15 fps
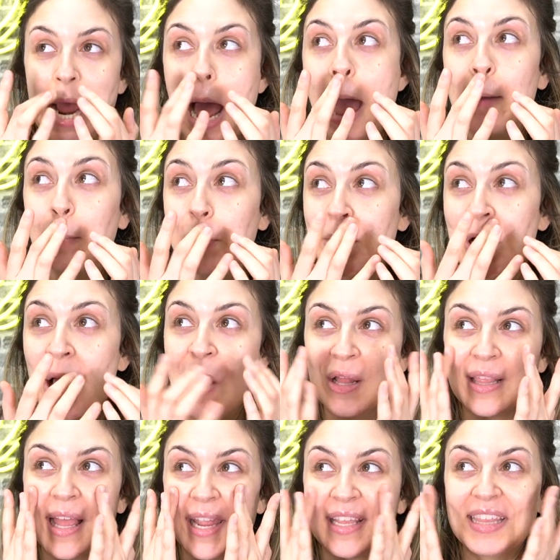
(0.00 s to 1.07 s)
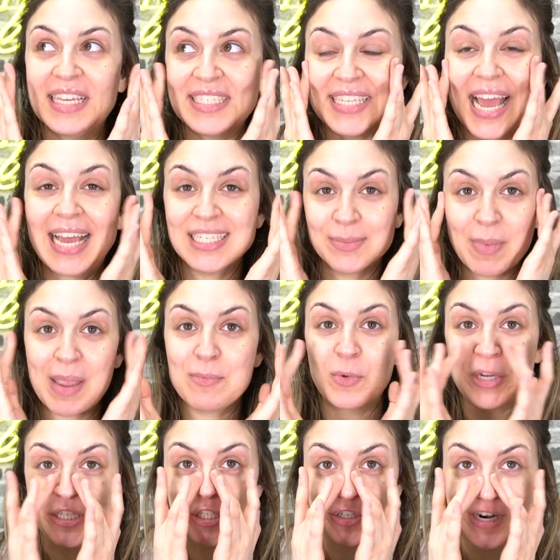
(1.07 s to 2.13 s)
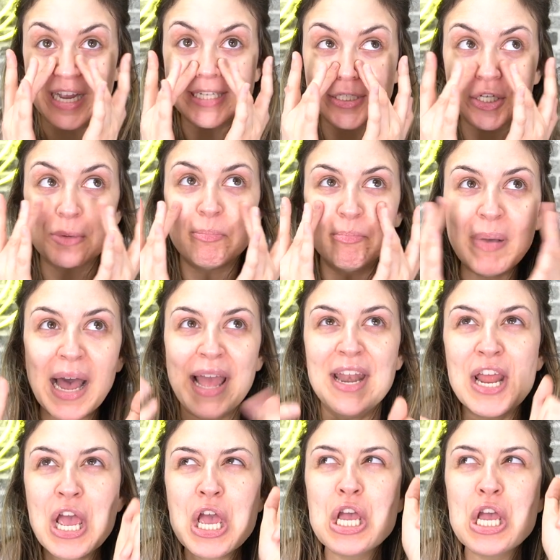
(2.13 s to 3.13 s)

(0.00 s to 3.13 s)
I would not like this as my moisturizer, but